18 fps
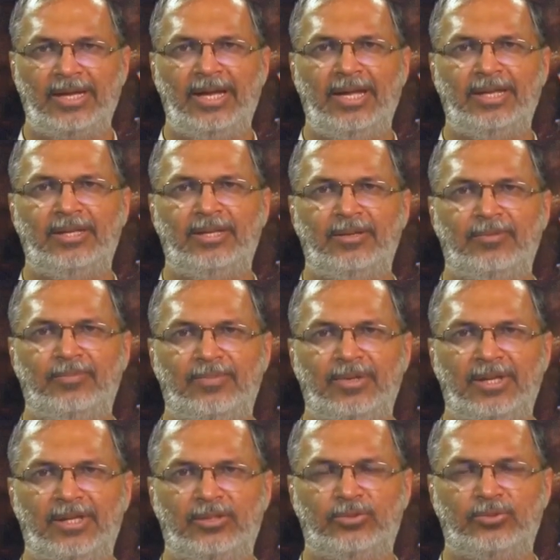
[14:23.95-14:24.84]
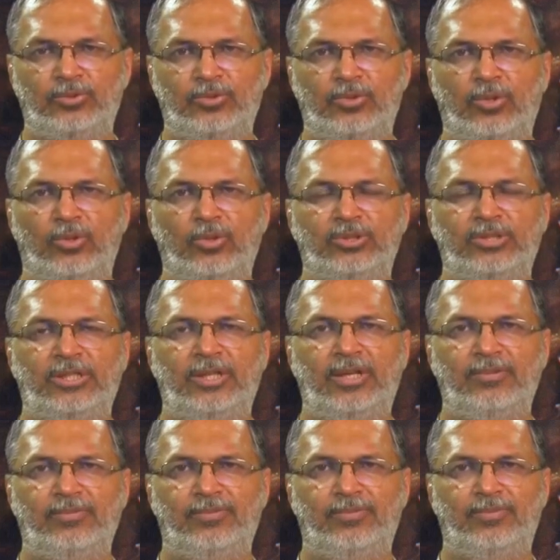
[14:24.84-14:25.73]
hand, if they are too close
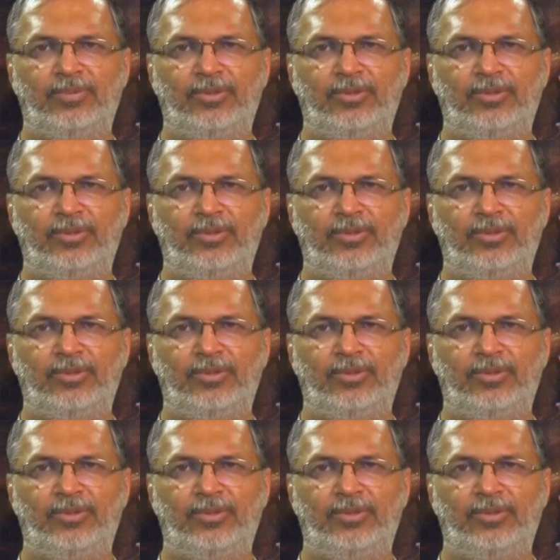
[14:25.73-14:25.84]
enough,